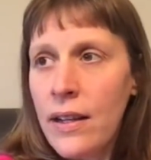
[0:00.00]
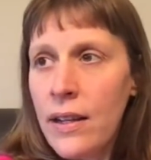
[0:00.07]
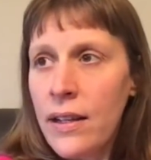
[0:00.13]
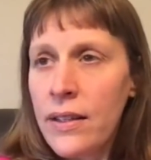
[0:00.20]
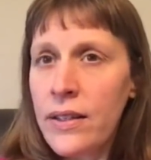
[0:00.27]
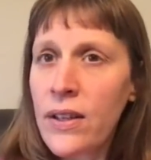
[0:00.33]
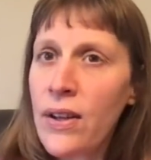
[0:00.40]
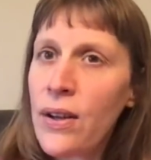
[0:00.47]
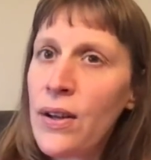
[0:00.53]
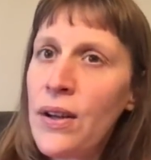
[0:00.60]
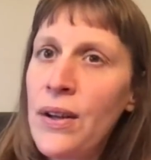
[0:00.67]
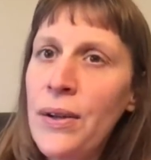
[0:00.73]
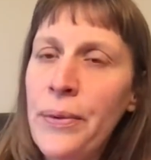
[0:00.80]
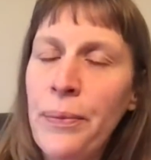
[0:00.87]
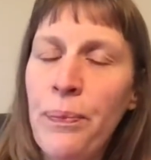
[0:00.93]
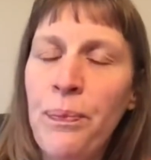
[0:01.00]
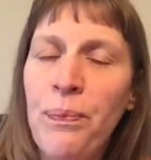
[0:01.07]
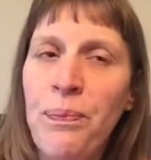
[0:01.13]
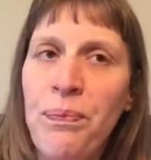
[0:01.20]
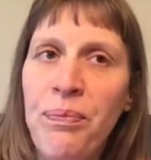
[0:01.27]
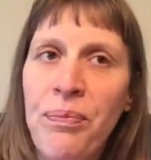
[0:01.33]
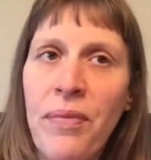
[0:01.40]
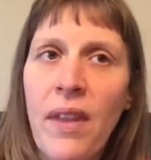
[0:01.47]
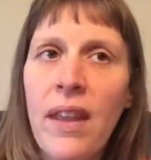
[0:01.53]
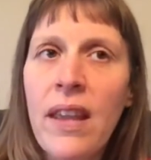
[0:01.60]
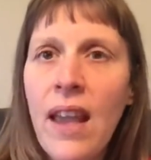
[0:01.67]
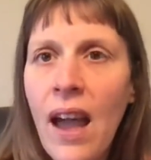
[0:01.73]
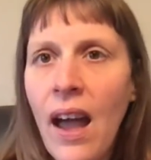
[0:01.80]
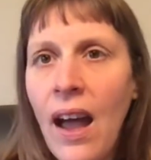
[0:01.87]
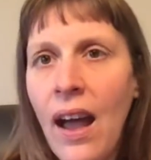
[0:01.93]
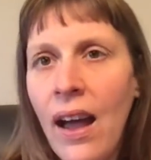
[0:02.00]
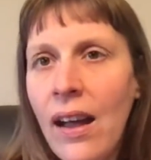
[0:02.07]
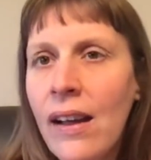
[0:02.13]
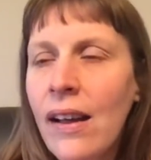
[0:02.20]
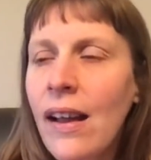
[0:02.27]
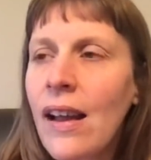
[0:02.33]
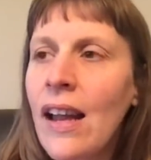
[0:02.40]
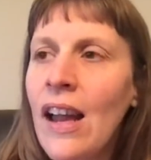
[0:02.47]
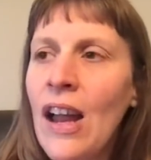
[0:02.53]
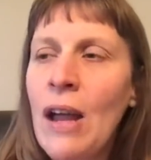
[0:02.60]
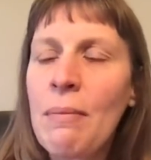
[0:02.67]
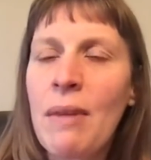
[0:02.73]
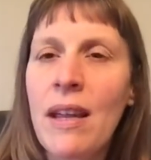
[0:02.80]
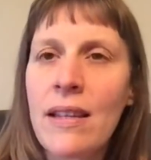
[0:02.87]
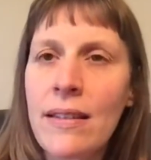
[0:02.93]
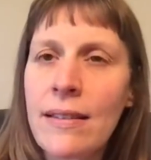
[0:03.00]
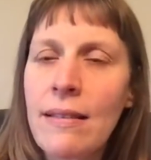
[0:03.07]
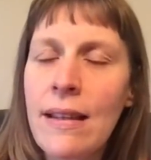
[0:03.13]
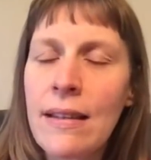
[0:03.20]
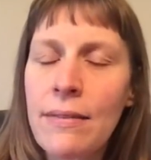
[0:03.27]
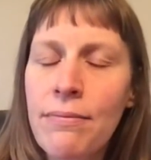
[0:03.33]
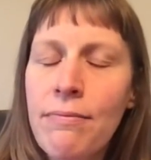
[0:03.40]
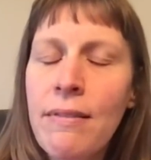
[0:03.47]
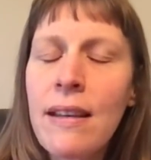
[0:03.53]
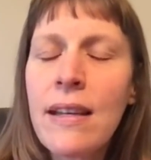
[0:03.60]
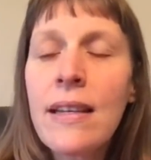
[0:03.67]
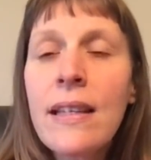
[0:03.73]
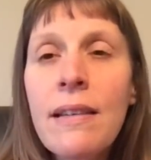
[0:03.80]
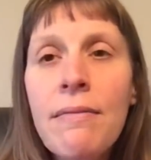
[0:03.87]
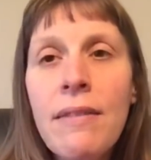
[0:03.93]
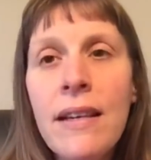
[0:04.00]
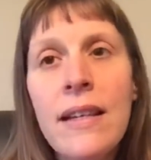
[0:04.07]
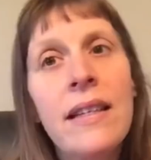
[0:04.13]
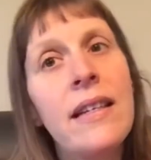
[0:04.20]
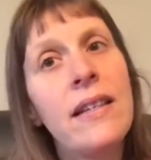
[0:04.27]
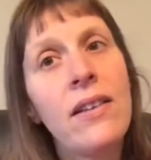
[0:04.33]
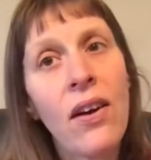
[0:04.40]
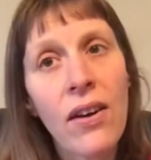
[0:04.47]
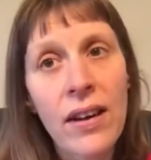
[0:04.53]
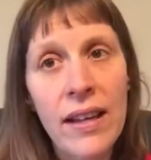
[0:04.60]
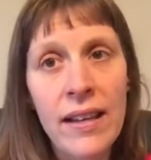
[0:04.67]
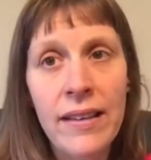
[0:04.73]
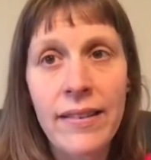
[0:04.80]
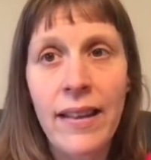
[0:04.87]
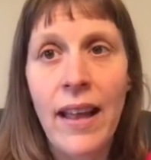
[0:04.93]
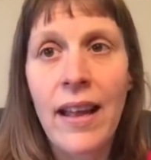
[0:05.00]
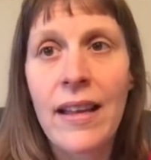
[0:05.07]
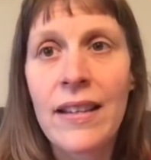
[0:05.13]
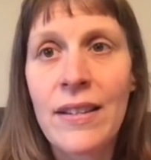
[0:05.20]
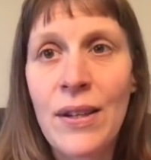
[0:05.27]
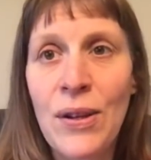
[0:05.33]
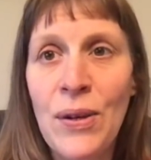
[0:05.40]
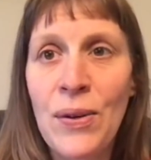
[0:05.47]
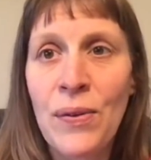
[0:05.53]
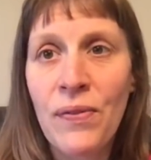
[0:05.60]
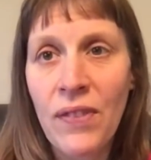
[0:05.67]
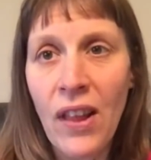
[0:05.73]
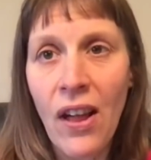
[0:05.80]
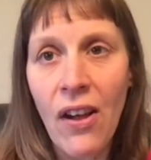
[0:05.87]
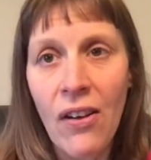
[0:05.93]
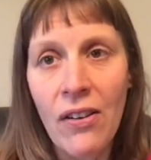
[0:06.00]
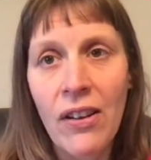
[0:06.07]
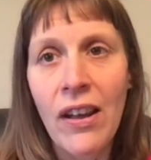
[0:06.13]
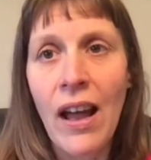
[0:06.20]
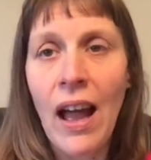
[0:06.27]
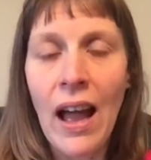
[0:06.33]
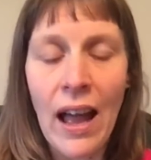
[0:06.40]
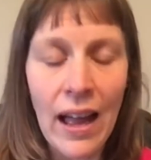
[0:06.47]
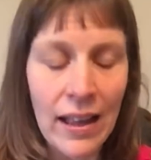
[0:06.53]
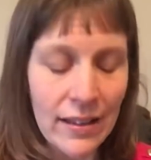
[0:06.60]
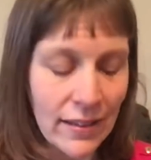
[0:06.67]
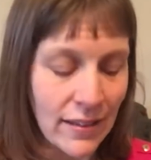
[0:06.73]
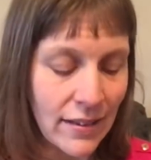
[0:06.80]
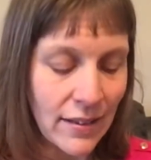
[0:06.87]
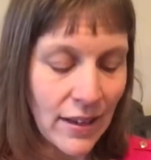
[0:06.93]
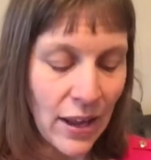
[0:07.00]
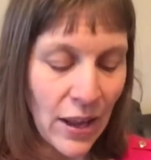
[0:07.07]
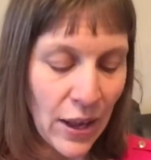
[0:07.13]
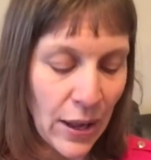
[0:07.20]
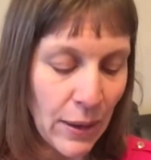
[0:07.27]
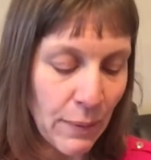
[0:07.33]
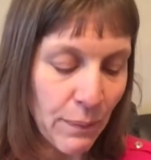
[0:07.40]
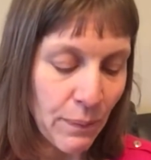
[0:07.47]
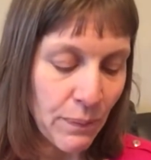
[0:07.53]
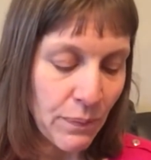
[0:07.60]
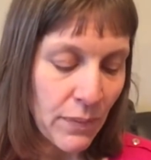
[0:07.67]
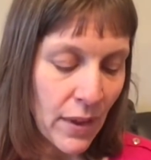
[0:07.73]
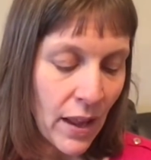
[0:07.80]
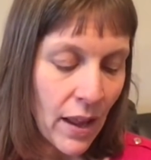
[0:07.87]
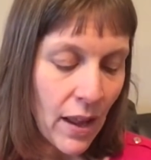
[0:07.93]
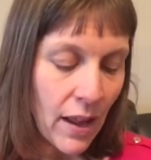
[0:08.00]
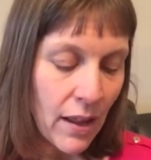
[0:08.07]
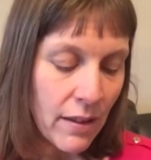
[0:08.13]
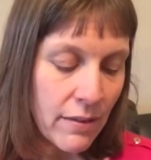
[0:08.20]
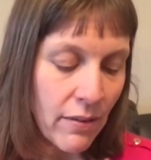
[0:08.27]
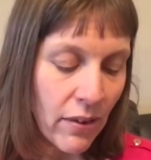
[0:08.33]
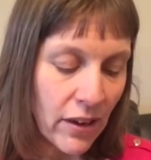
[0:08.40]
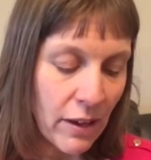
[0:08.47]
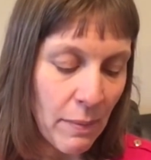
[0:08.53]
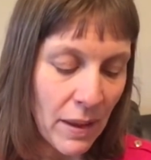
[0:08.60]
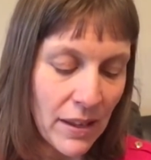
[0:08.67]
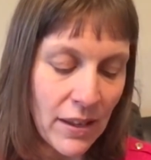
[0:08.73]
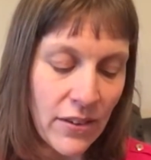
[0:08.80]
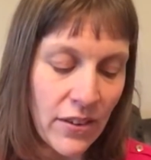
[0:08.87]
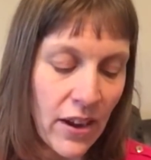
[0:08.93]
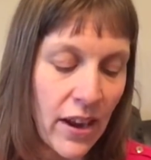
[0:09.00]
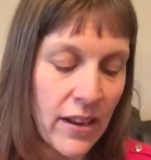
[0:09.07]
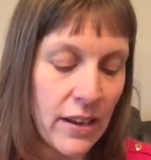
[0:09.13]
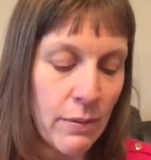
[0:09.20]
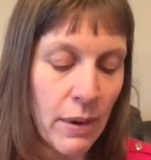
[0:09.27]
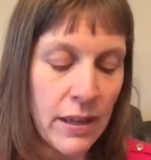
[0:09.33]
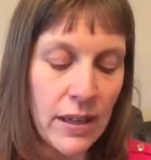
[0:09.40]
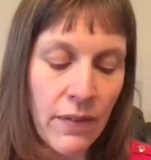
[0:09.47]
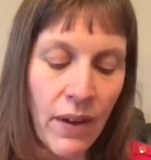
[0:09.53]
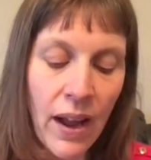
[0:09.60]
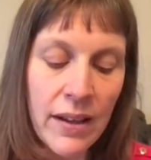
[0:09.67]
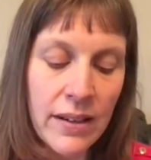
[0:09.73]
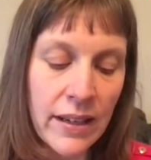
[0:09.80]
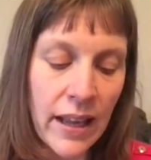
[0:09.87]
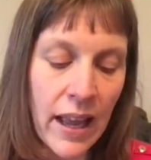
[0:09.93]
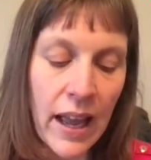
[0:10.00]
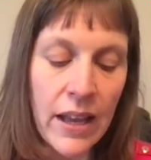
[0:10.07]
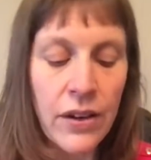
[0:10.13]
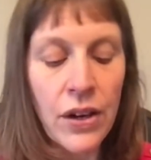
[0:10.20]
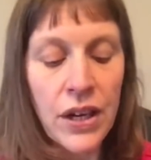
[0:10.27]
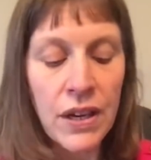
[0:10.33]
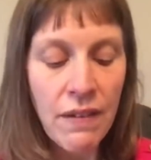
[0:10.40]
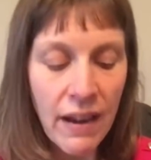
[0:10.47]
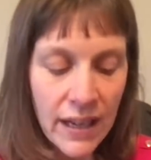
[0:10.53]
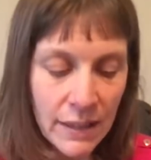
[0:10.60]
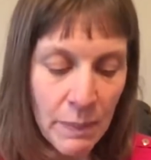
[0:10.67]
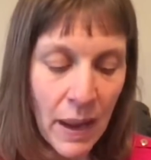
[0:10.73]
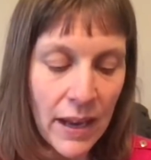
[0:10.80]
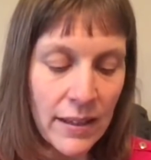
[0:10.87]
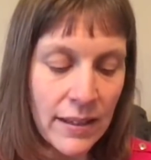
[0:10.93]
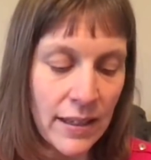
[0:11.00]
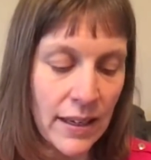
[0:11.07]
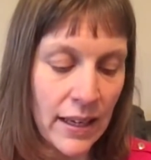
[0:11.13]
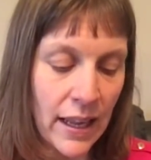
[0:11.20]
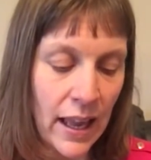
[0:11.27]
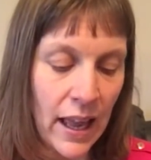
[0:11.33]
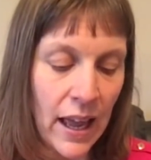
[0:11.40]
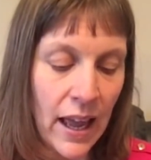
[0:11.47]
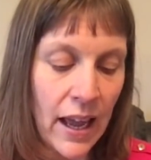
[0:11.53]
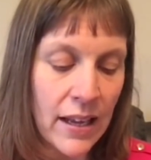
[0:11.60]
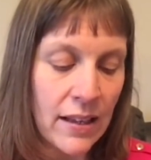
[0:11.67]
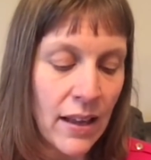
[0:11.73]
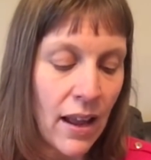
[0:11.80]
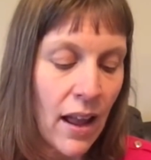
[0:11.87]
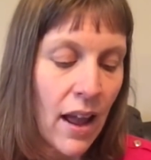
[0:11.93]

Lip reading: So yeah, it's really, really not easy to vlog and document your journey when you've had a gain or you're expecting a gain.